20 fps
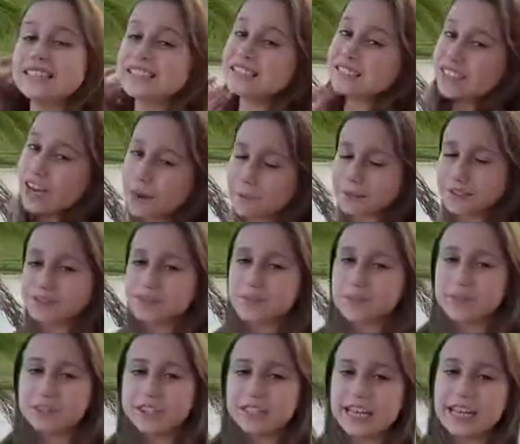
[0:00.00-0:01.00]
the top is from
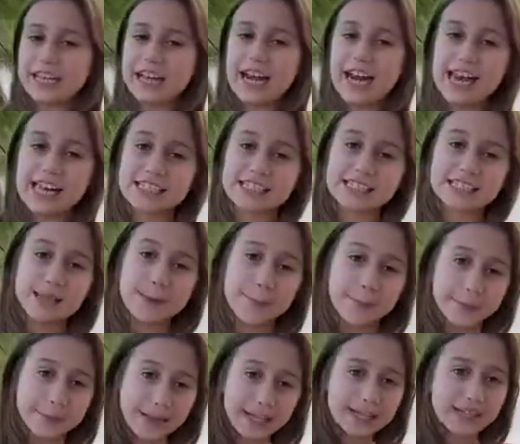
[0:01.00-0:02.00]
Shein, and it's the
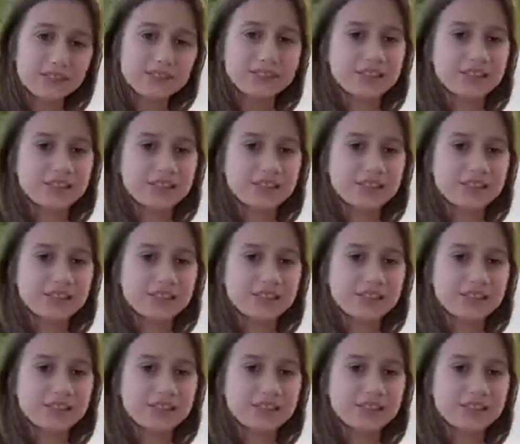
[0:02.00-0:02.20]
button